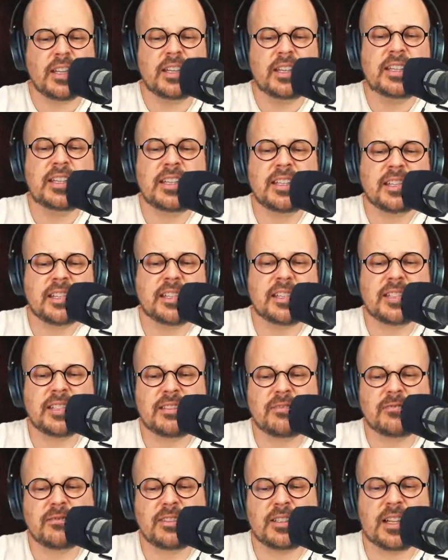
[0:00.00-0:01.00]
is
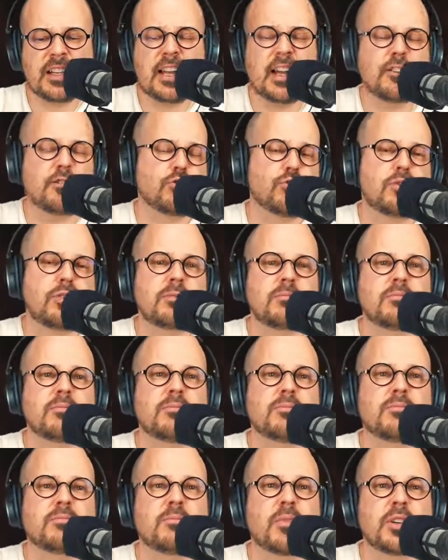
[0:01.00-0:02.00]
the live stream
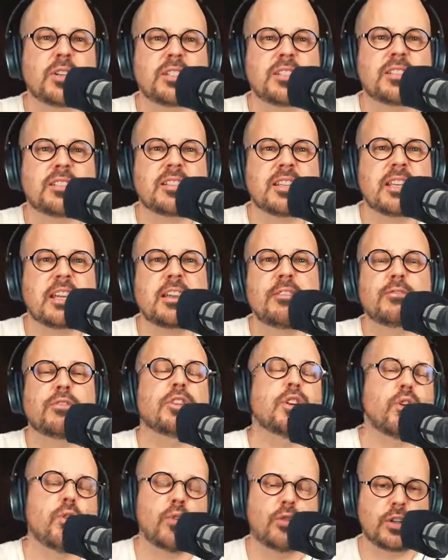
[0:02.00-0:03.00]
must give
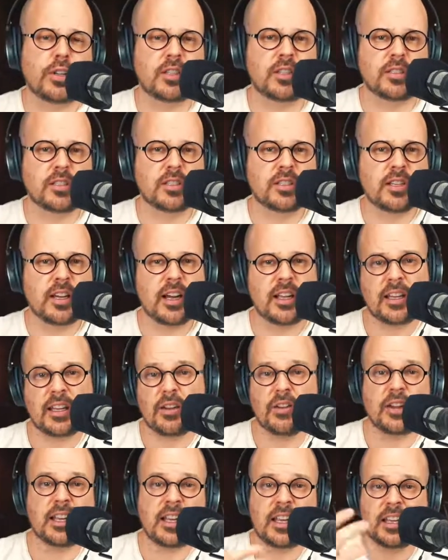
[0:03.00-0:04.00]
the audience. Are they
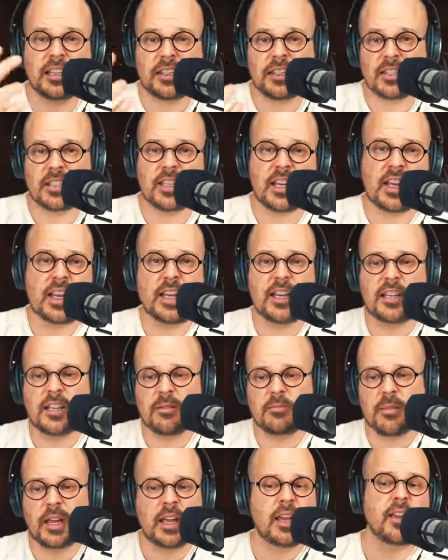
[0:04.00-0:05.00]
gonna entertain
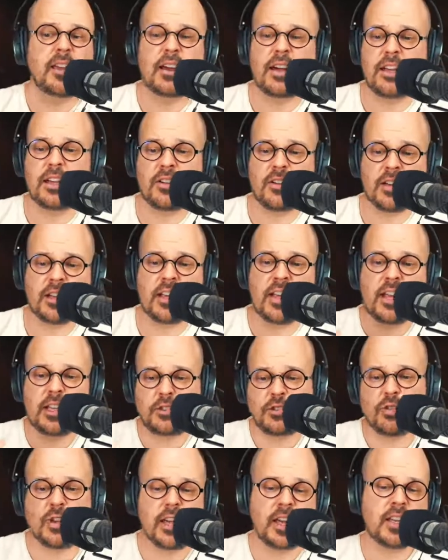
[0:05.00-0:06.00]
them? Are they gonna
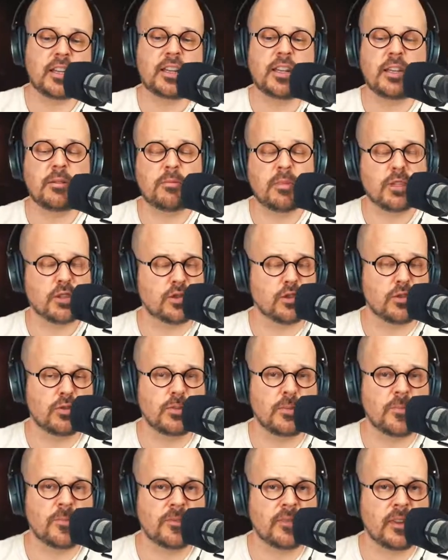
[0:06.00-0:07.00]
educate them? And so,
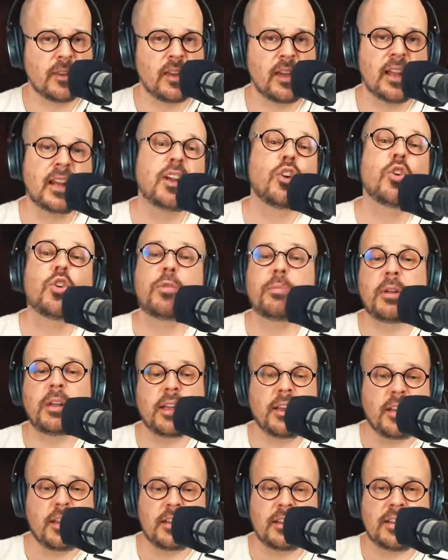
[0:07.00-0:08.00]
and I hope
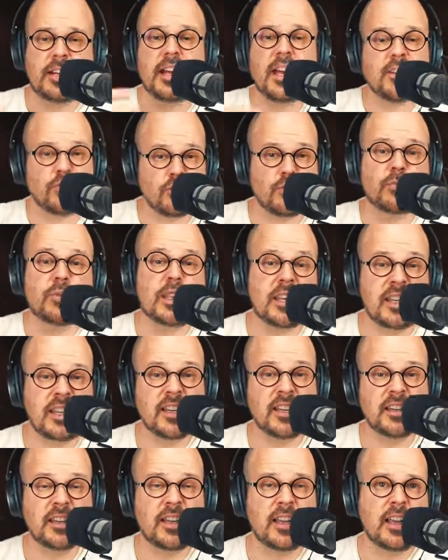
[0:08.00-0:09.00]
the live stream
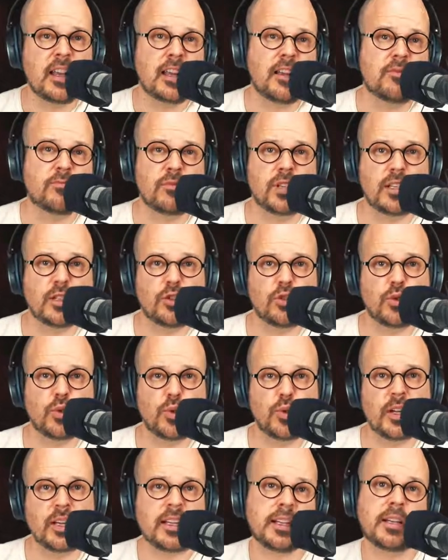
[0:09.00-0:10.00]
here will
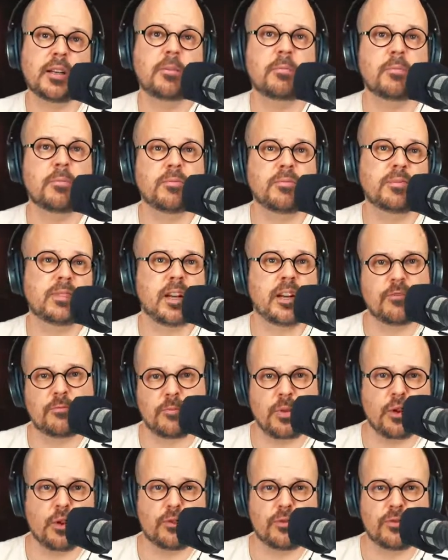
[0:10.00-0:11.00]
do a little of
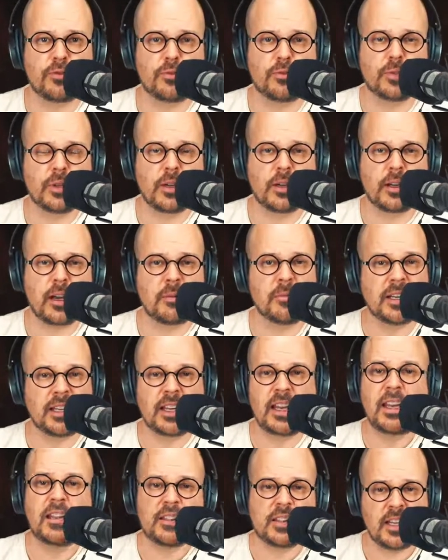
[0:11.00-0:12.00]
both. I mean,
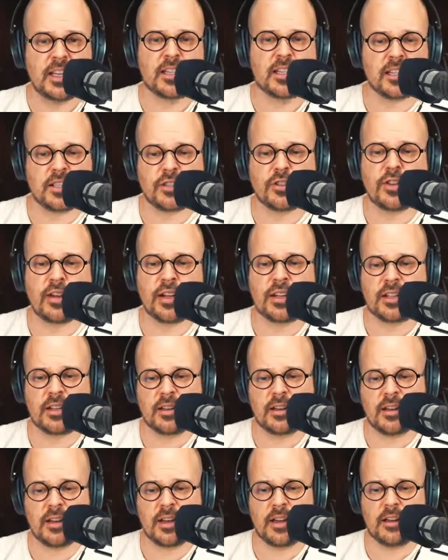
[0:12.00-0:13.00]
this is not
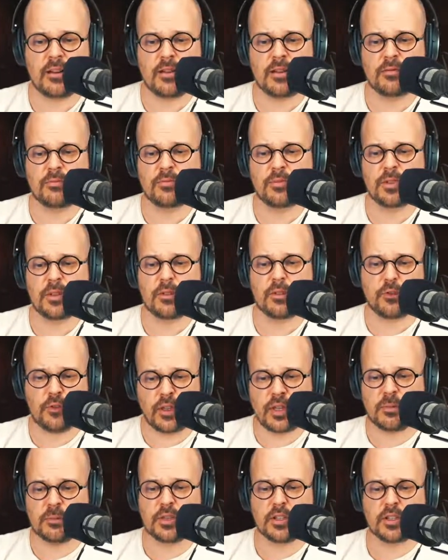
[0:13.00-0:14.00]
a
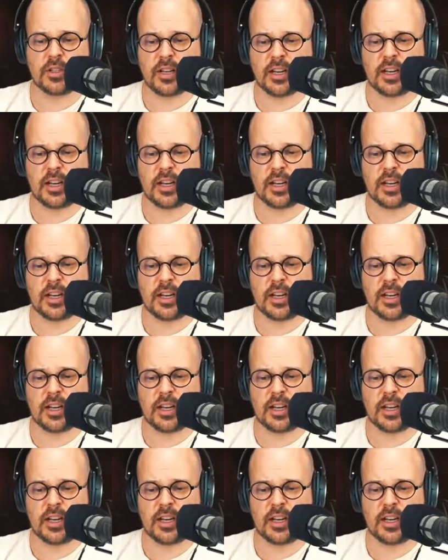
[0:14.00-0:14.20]
film. This is not